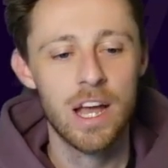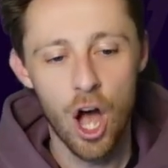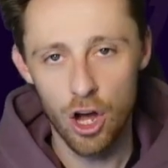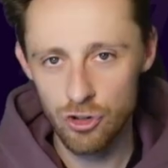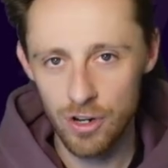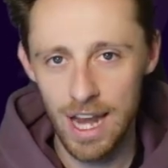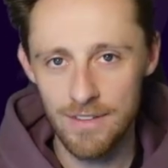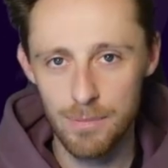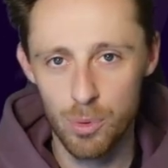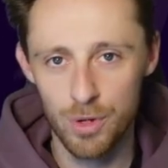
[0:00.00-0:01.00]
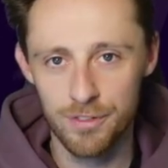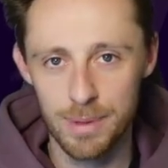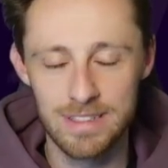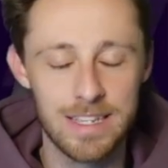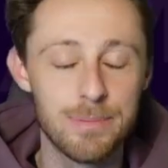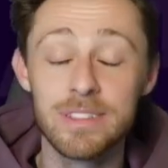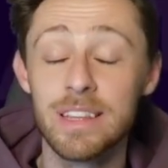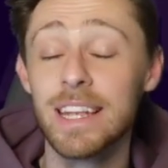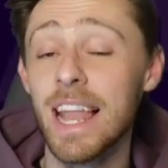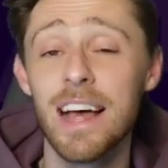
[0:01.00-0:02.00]
111 points for my team. It's the
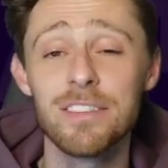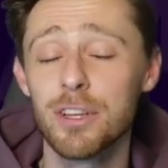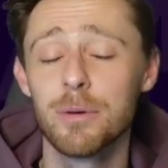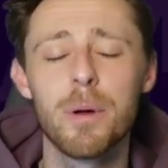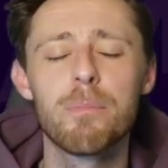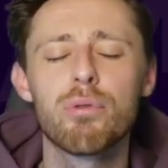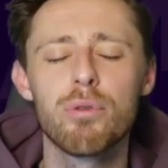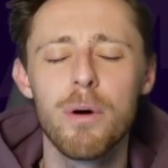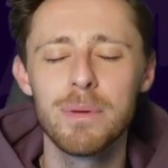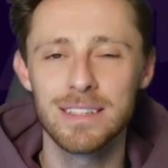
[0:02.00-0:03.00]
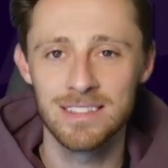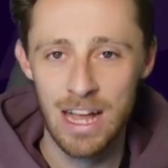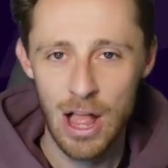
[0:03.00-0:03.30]
last time, I promise